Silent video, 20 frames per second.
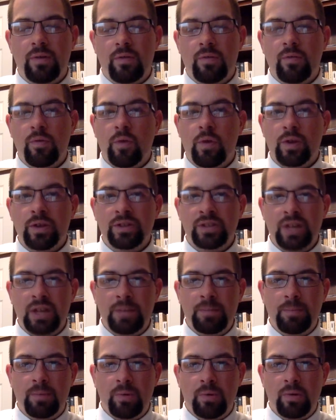For
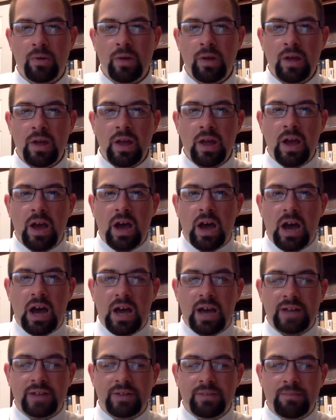example,
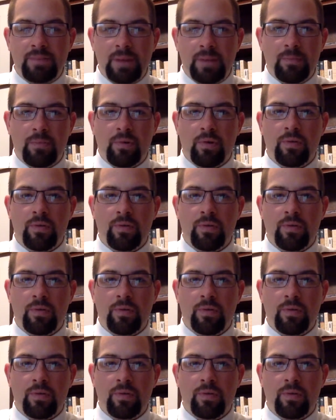as a member